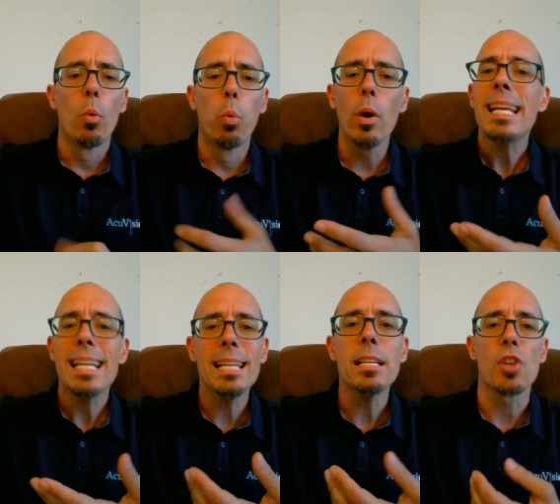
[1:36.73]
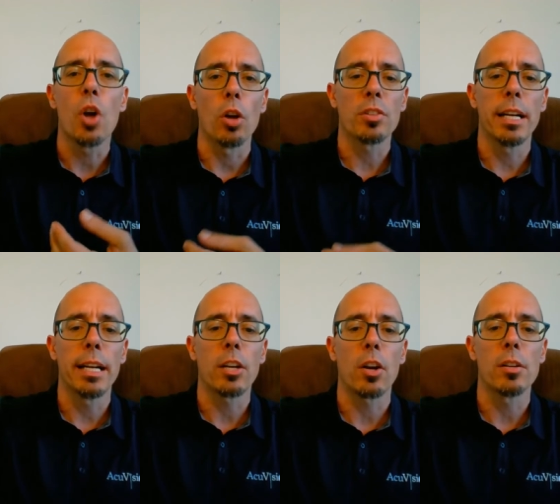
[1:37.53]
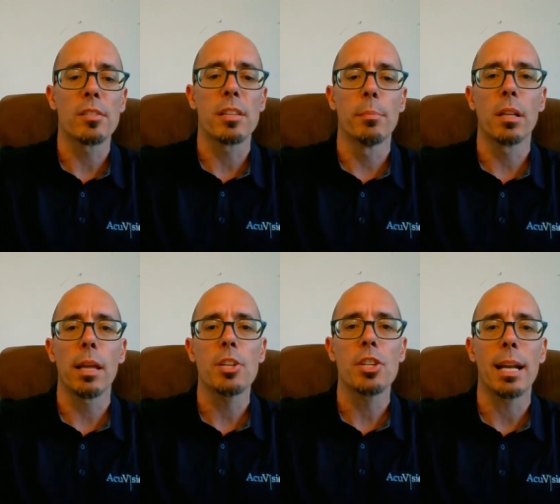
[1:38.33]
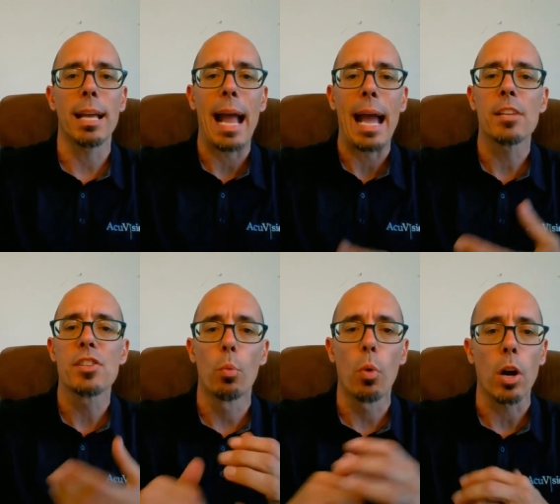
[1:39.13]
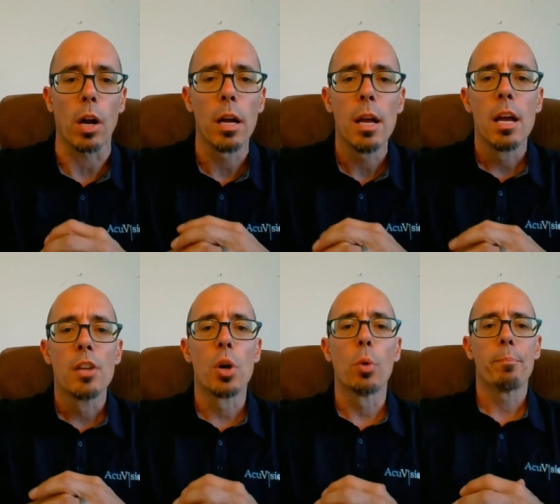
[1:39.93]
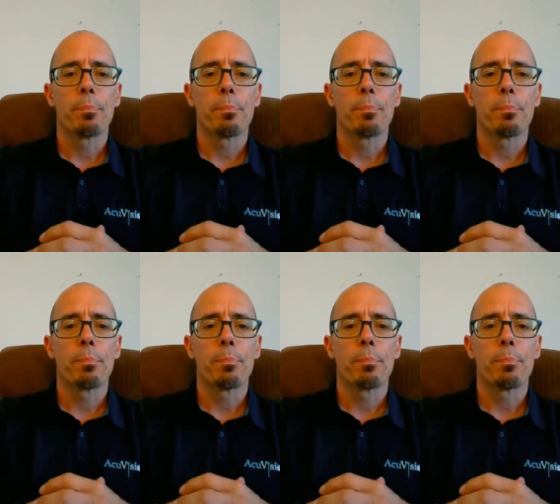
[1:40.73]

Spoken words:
what is alternating current stimulation and how does it work? So